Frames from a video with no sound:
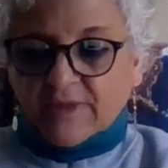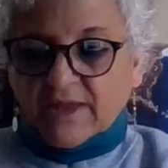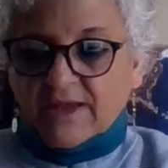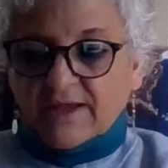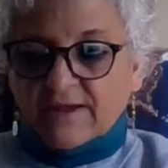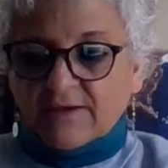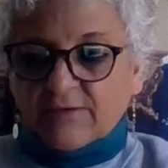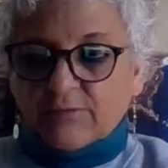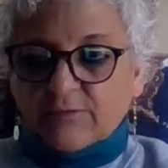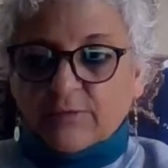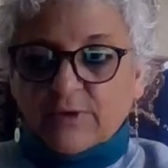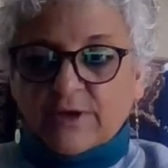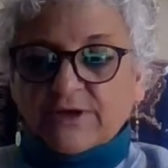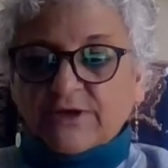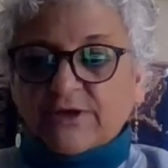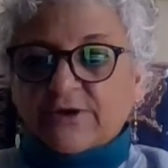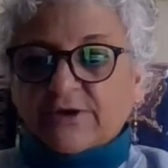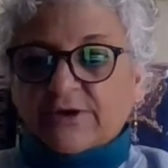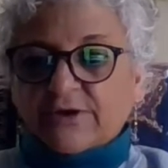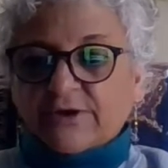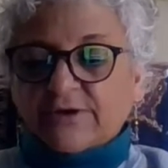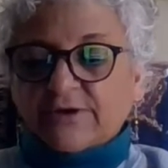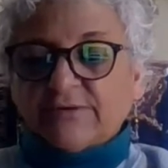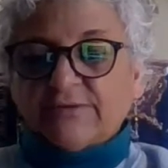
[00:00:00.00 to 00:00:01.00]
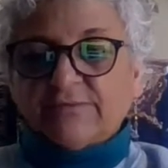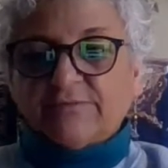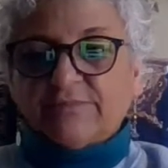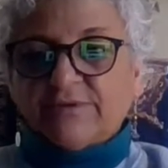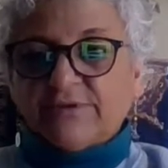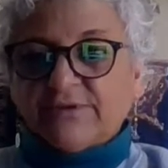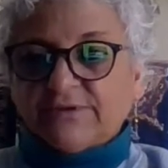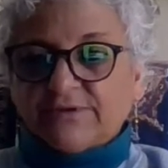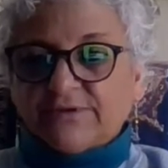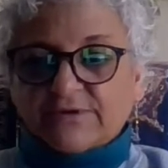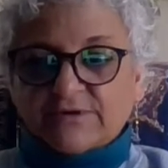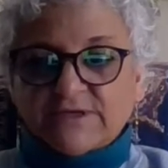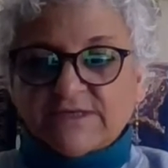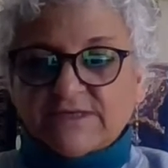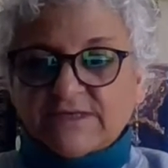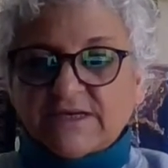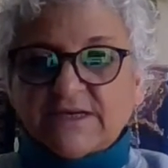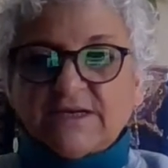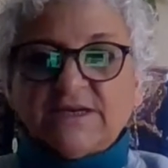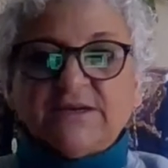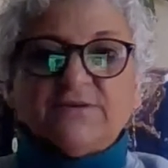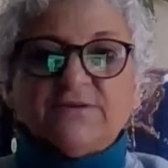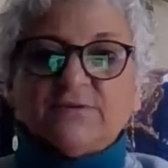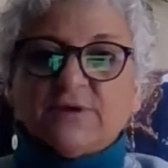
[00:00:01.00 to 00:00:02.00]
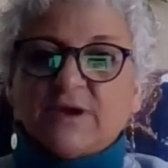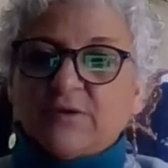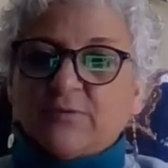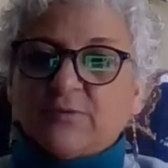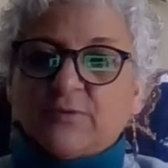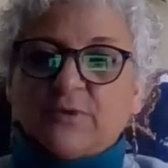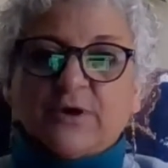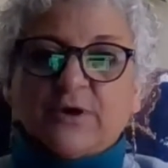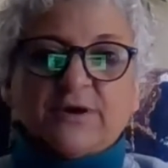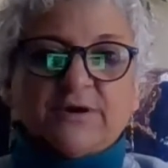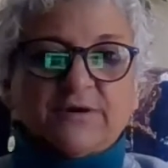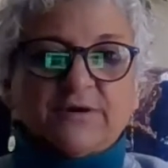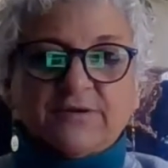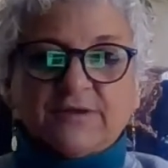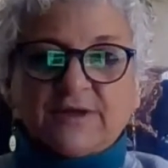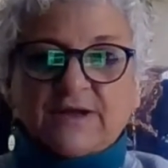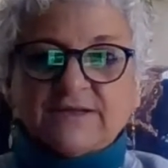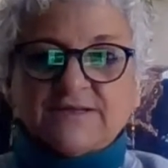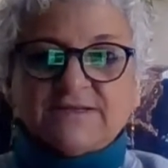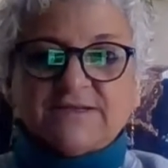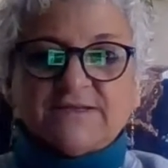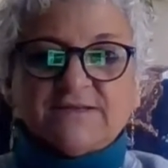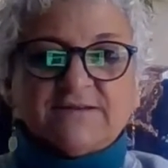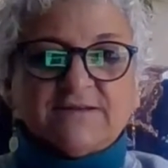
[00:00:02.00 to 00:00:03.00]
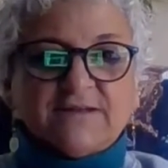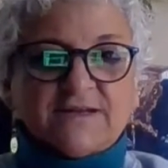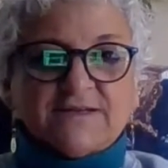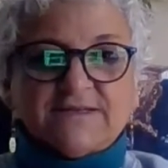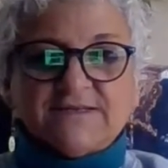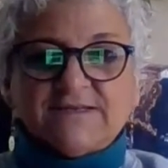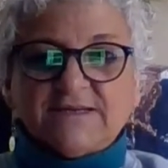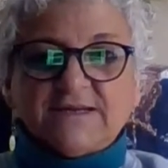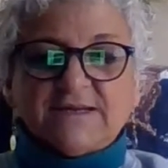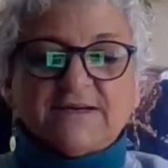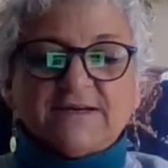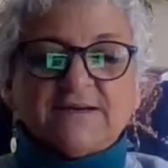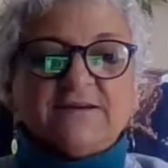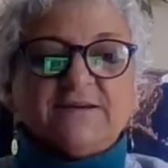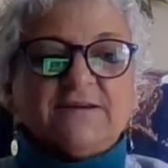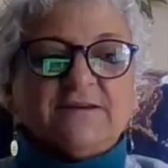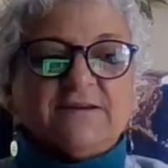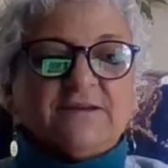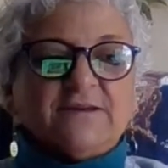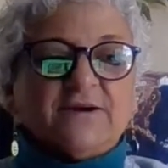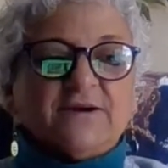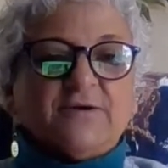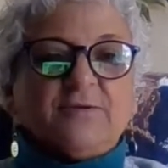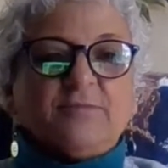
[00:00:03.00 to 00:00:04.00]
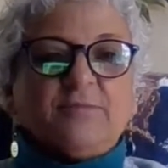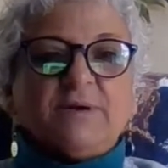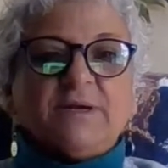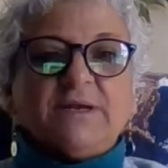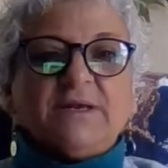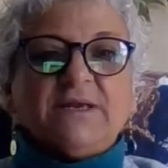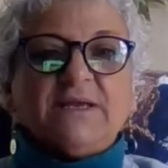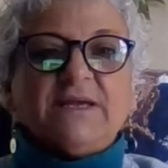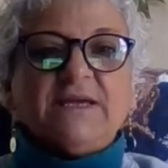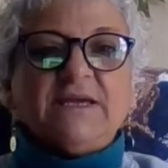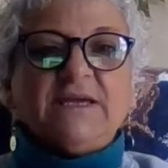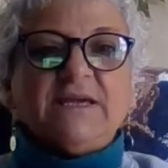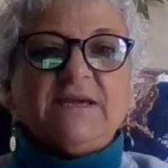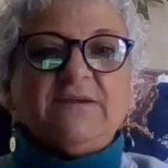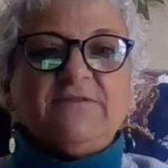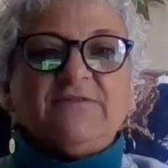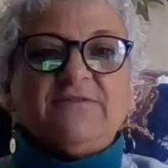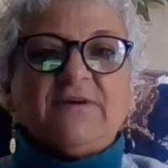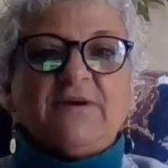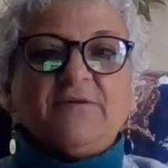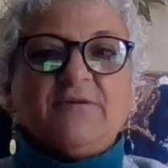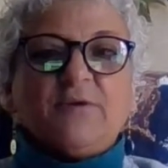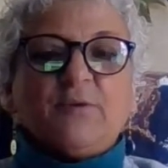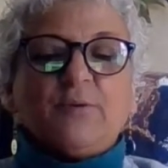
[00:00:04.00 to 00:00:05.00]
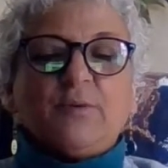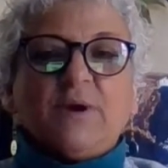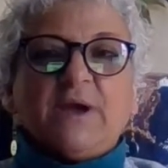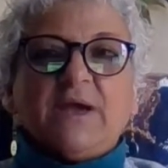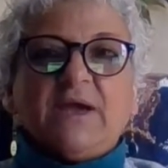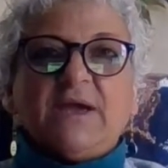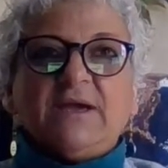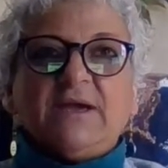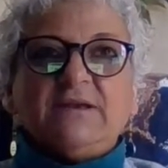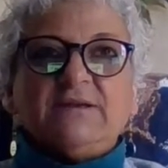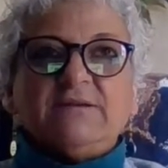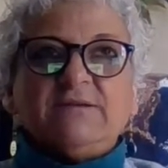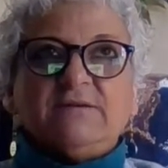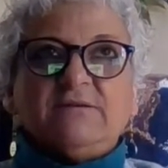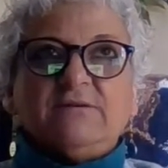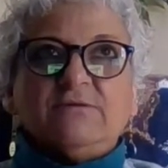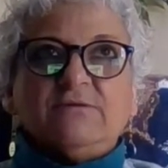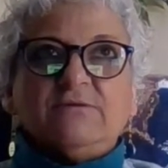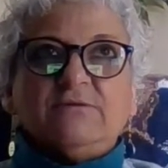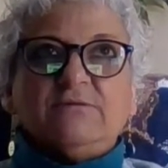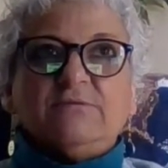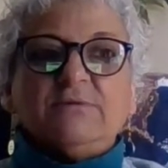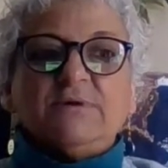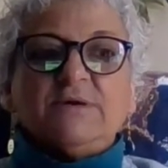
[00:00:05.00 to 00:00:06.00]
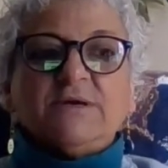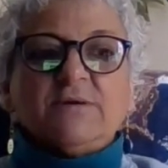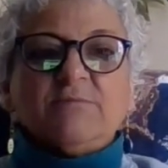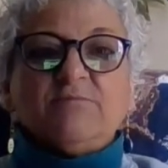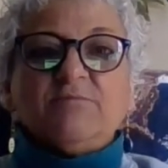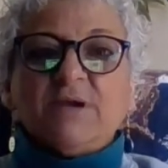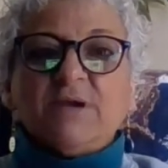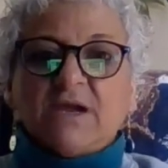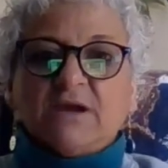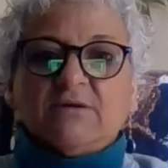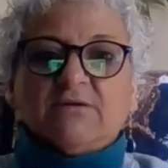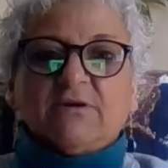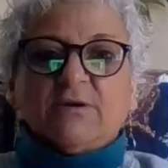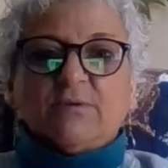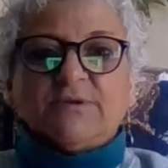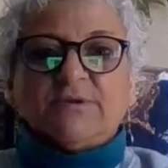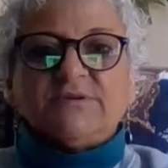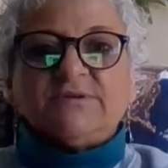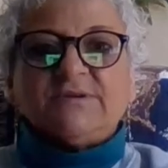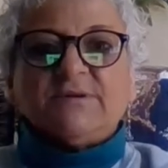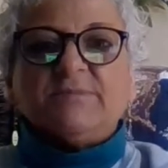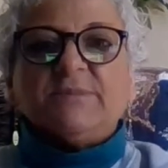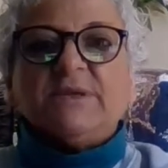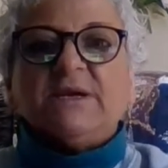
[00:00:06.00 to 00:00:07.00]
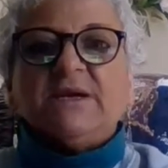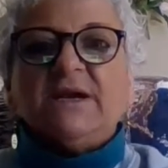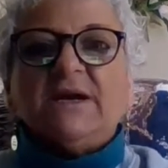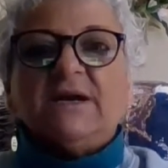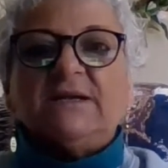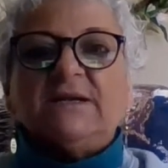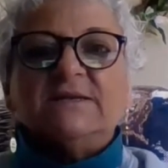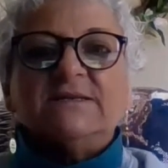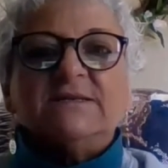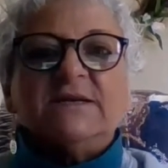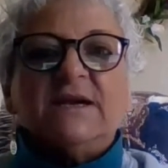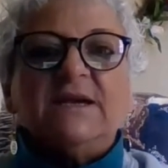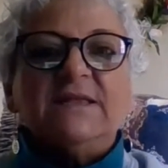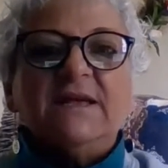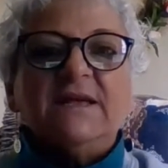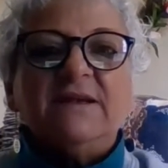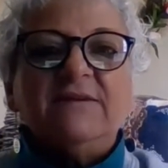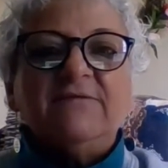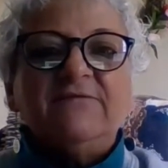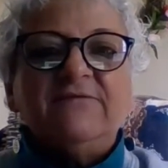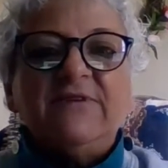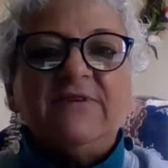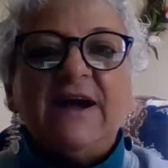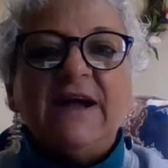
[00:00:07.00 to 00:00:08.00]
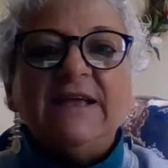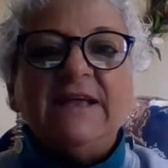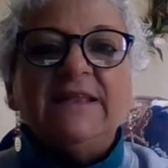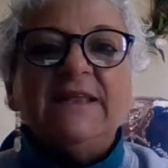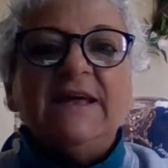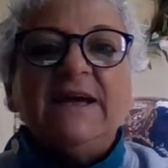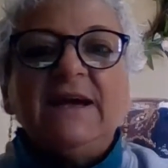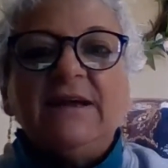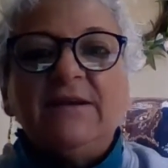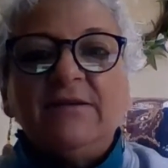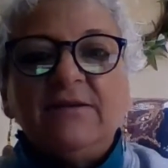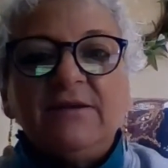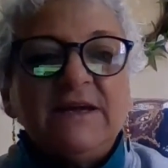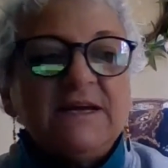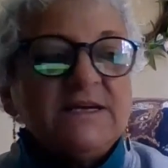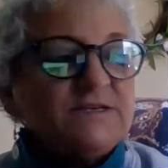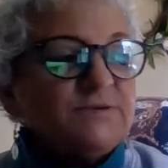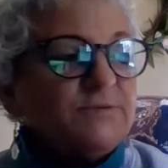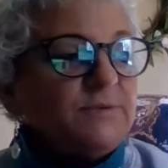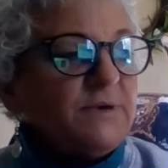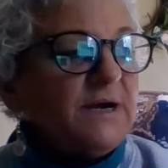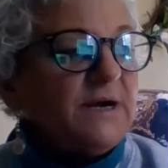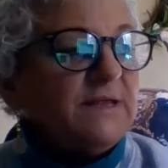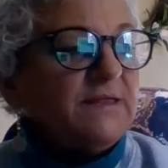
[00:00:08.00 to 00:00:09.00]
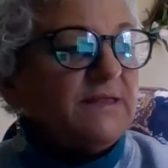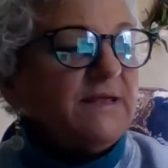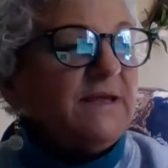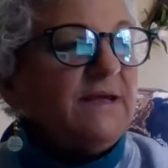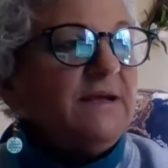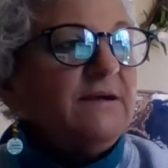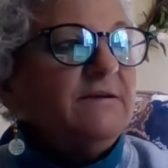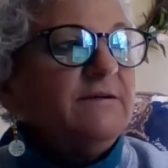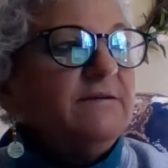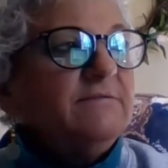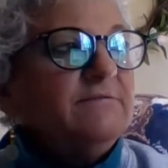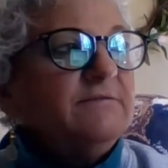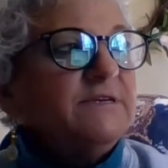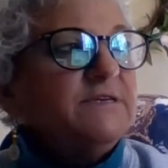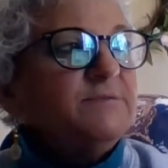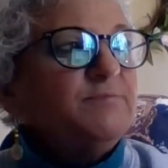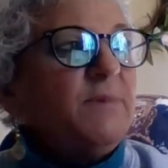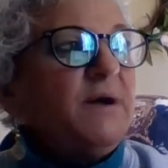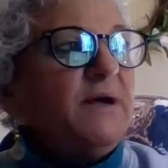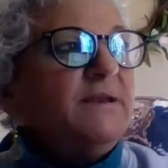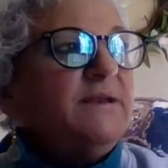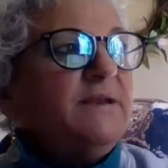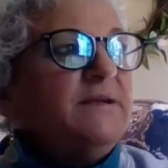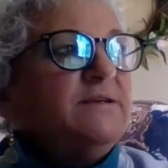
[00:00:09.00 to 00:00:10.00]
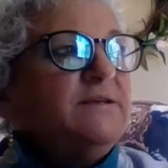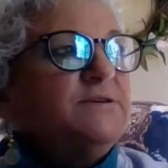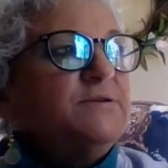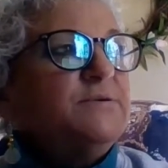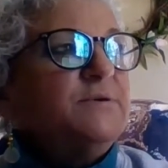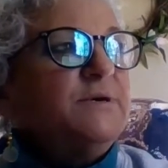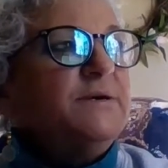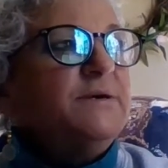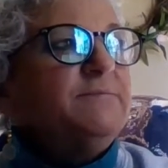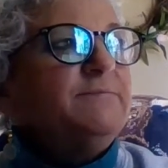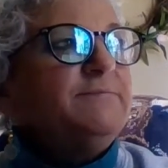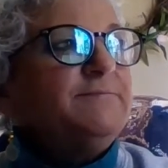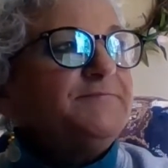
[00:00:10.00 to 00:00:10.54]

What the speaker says: when you're thirsty, you get water, that's it, but he found a way to pair it with something else and then find that, guess what, they are responding to it.